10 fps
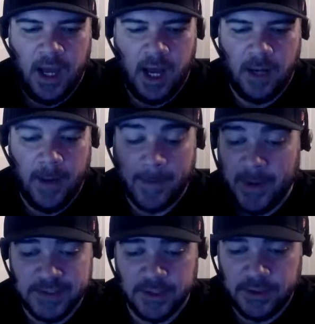um, I'm
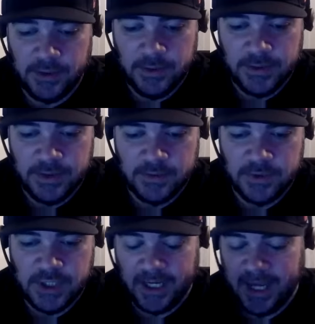also a huge,
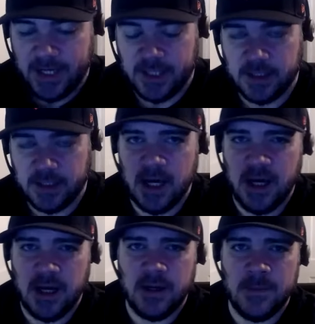gigantic,
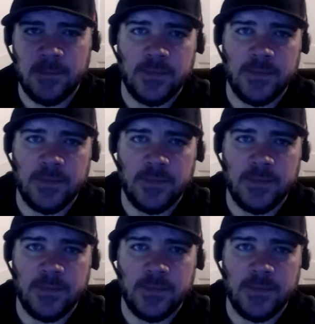uh,